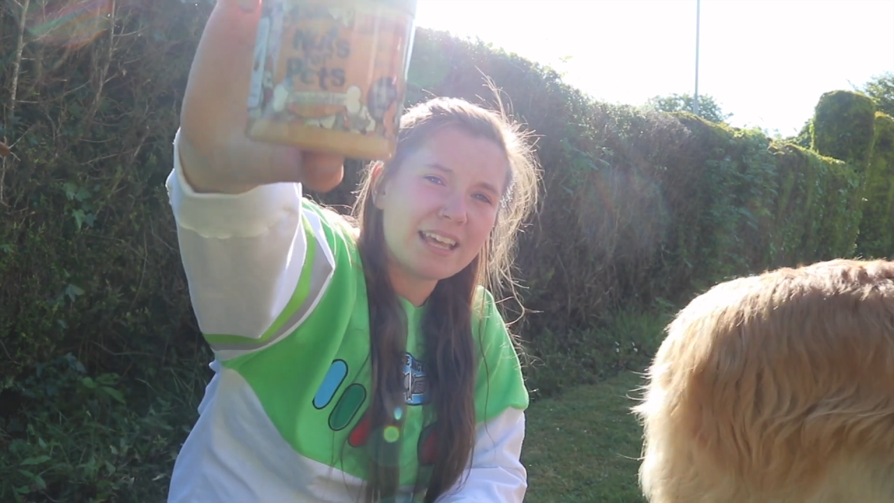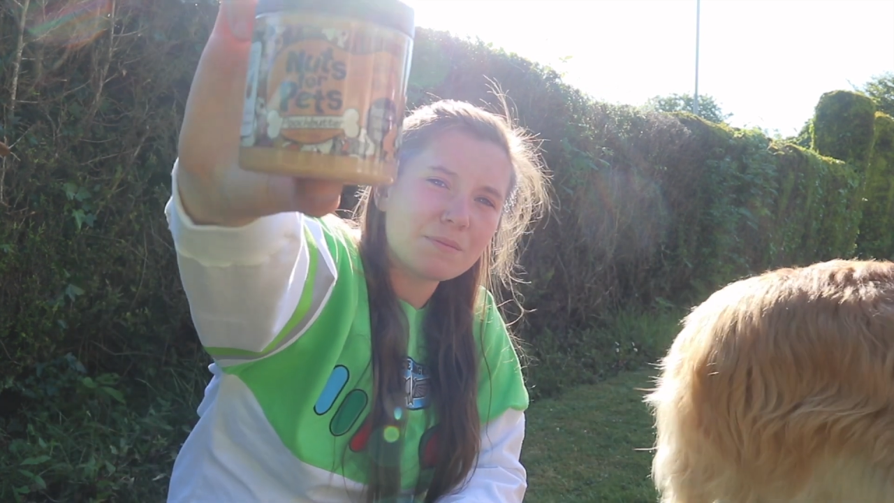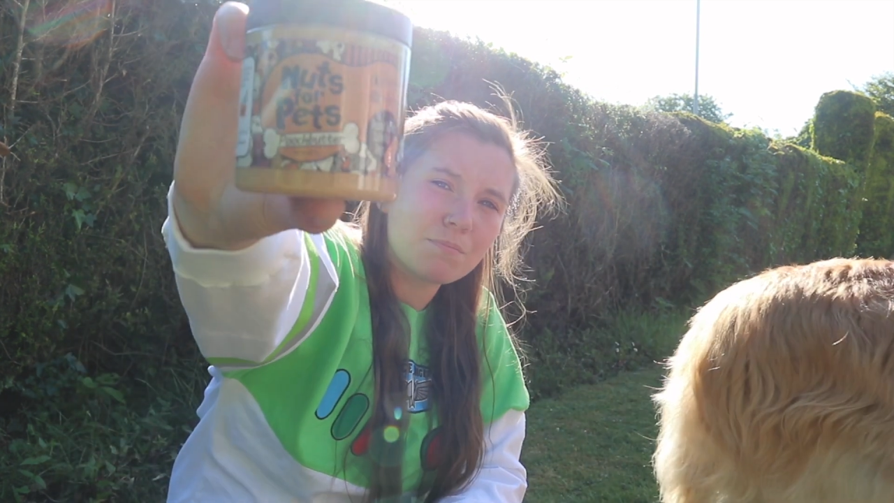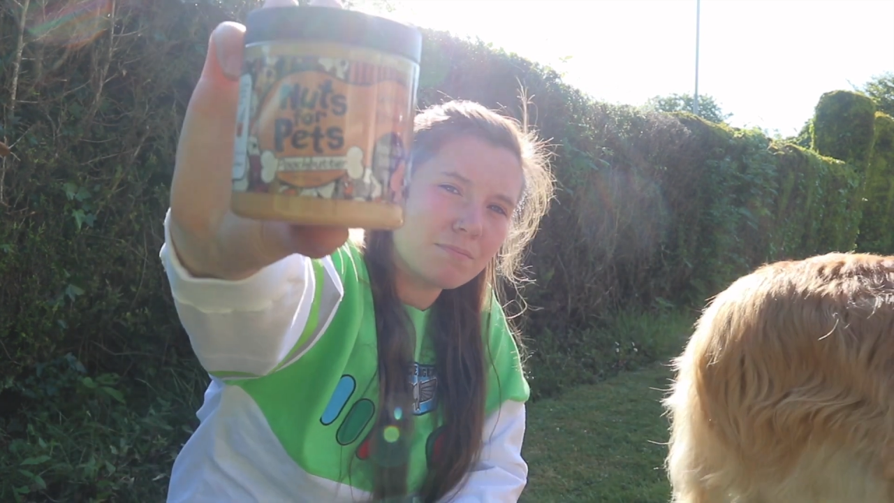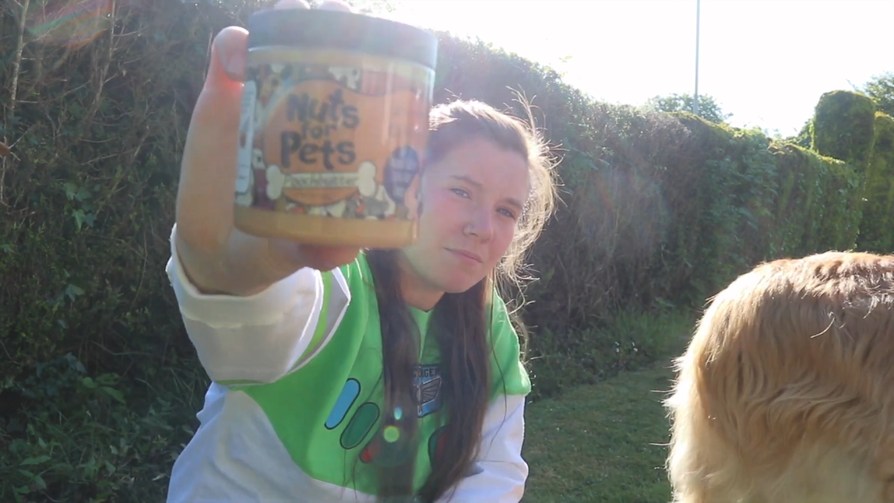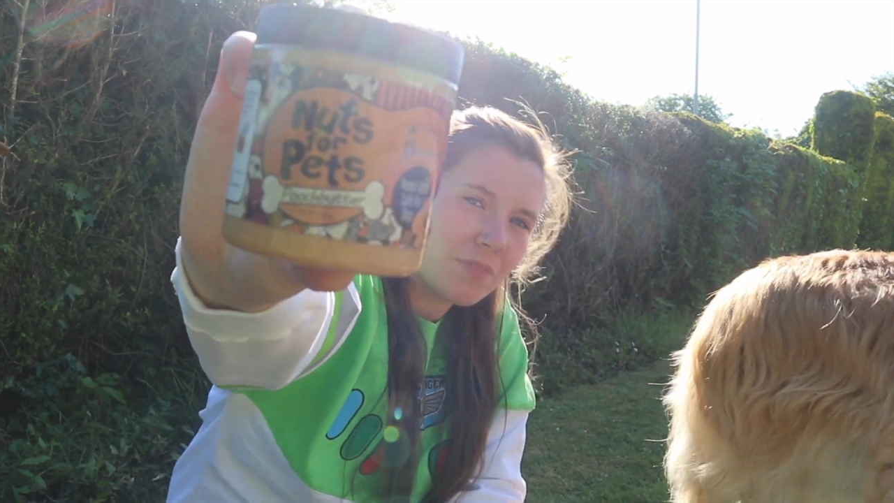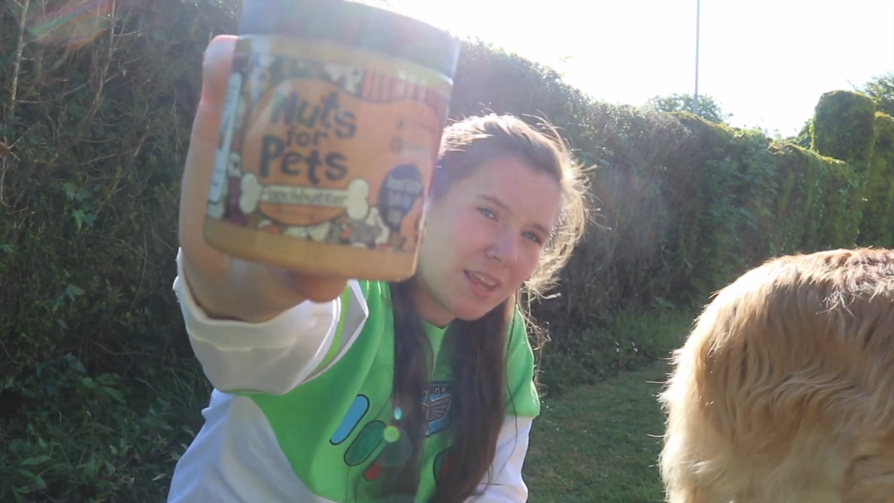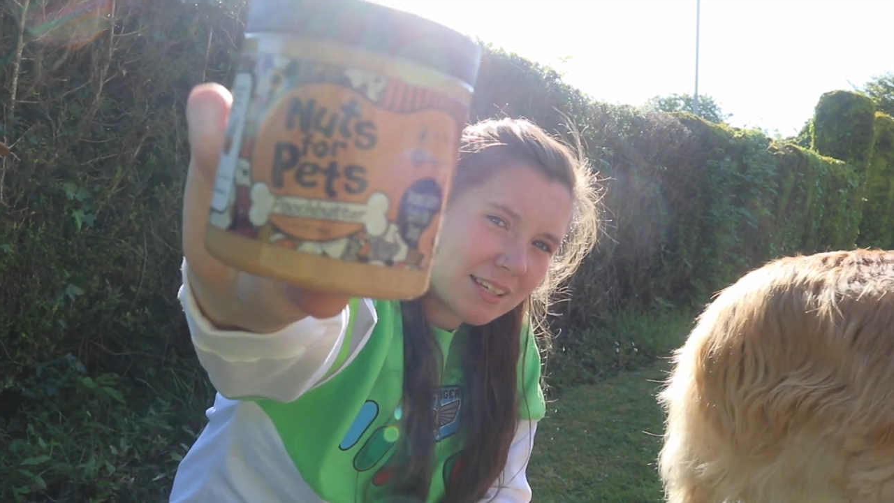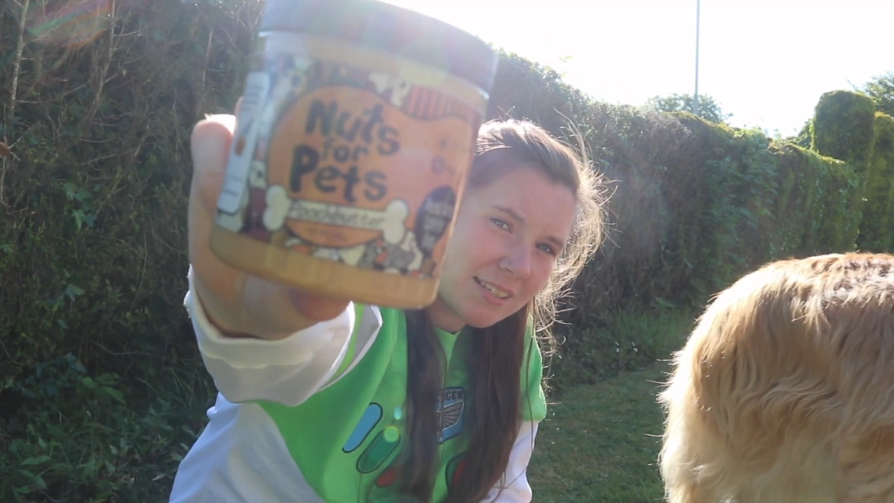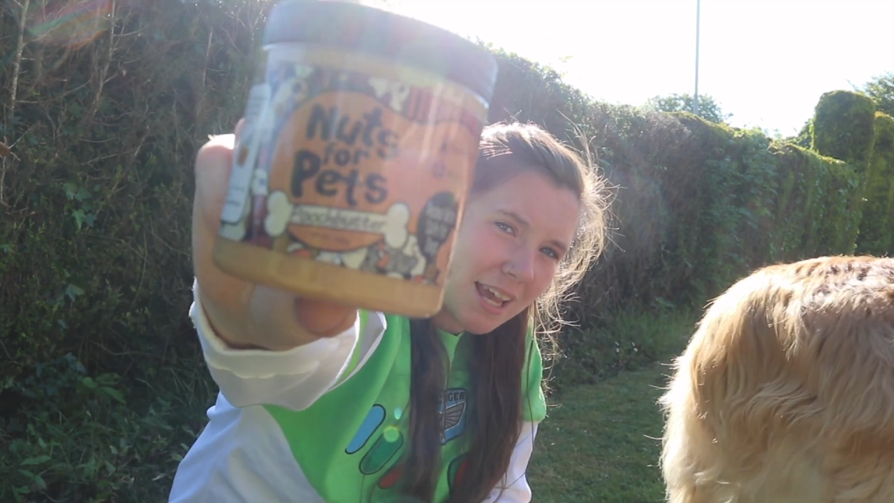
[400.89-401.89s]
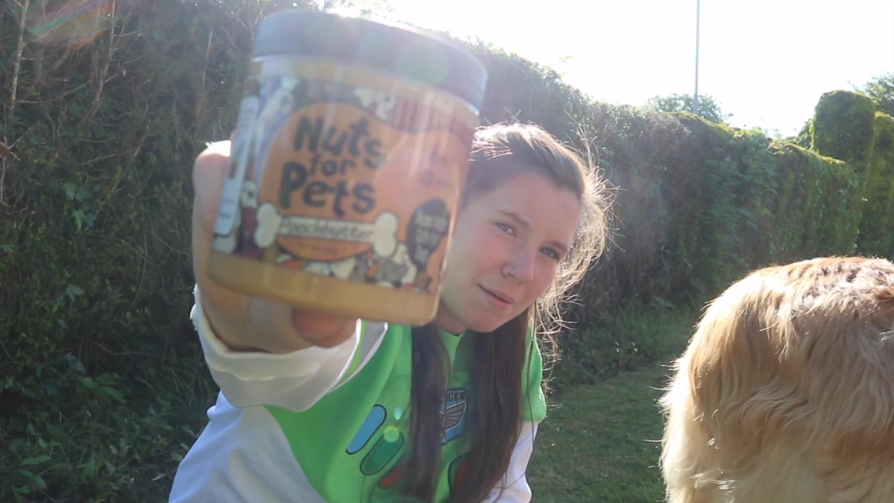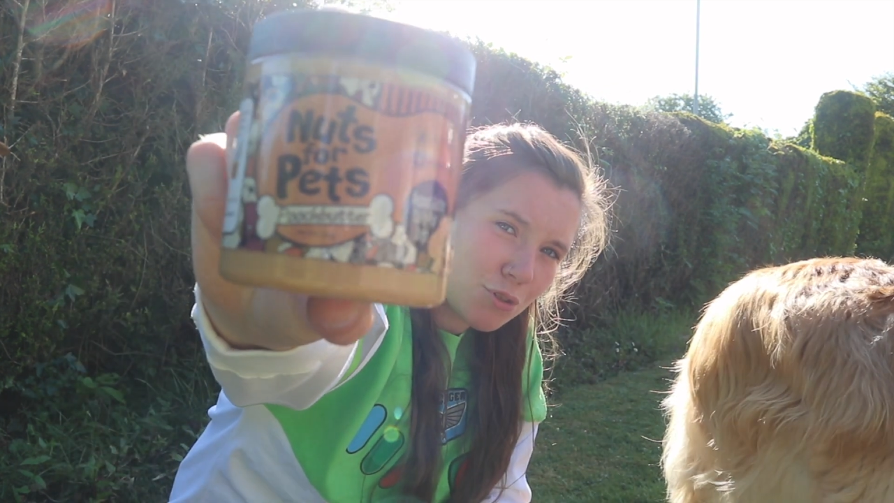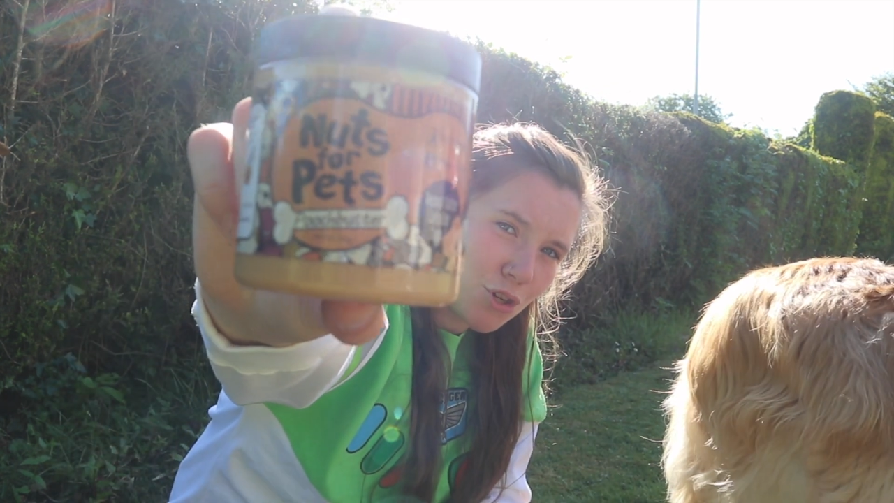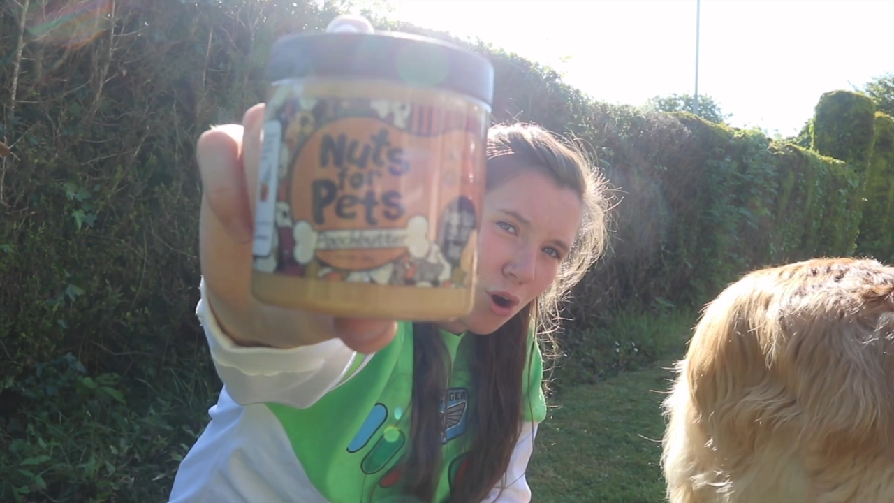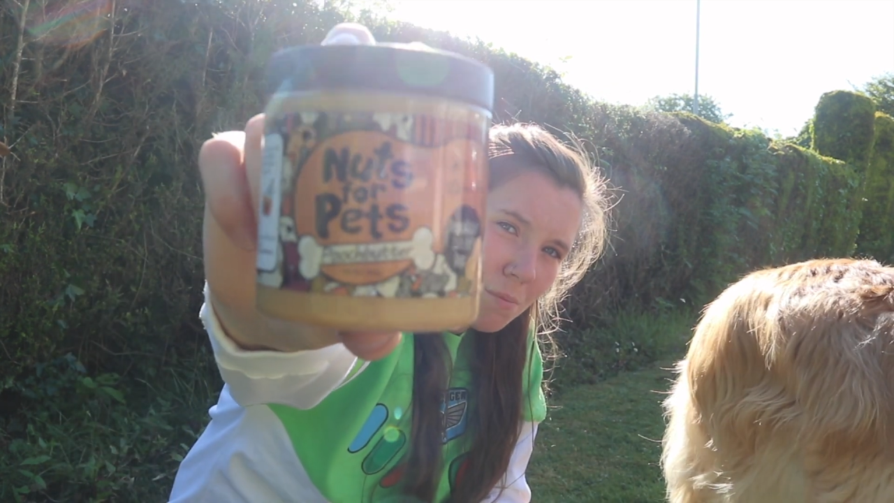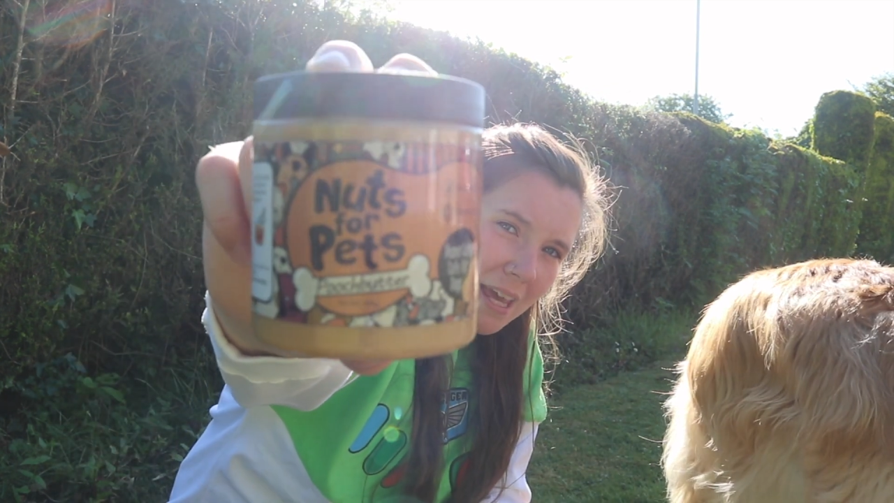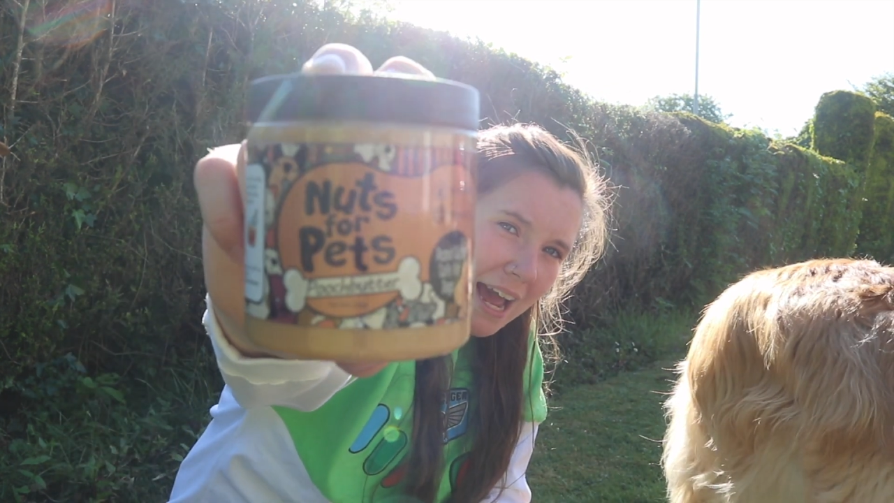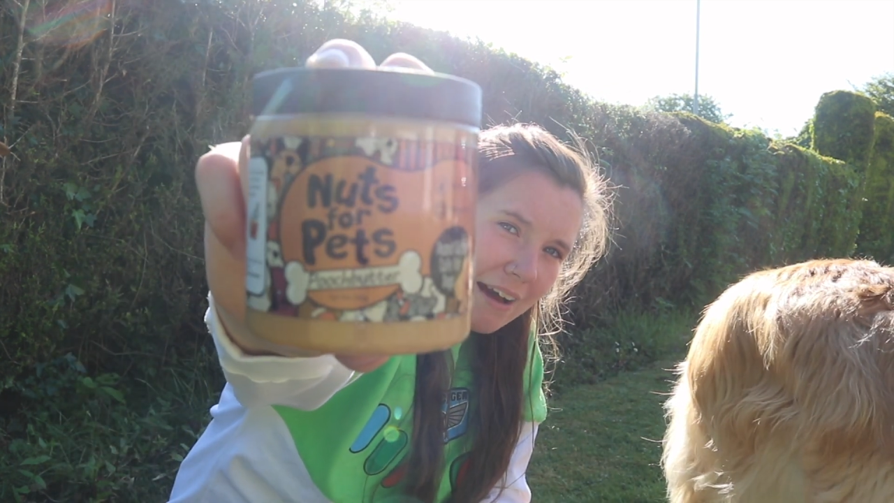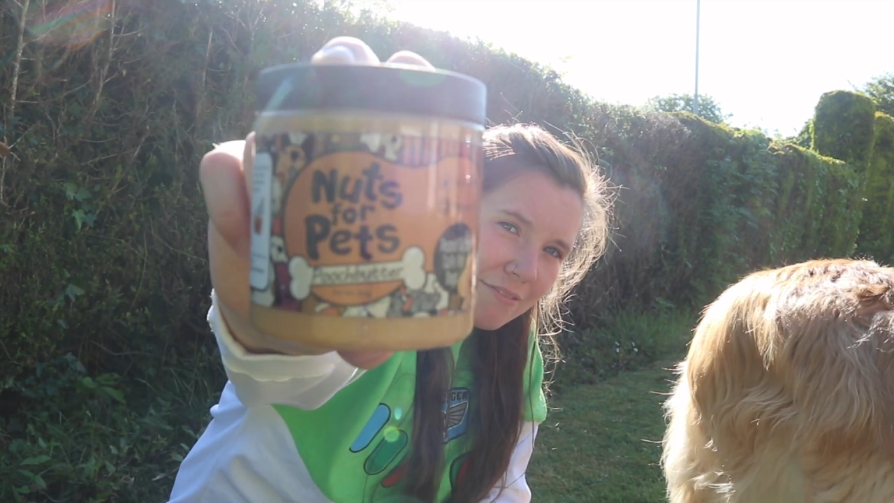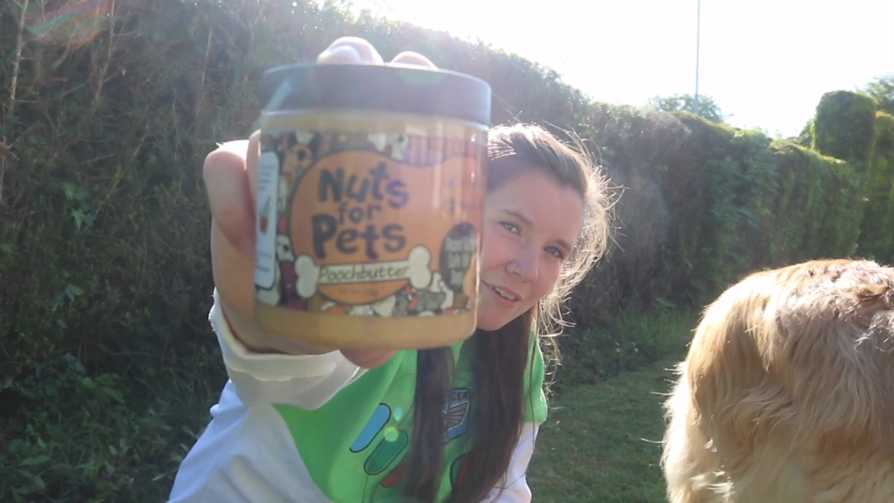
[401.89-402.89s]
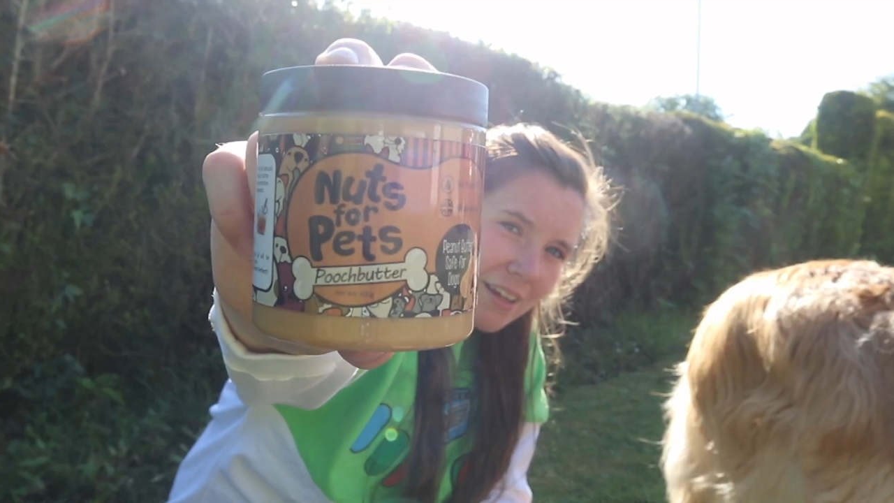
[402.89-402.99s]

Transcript: this shop they have,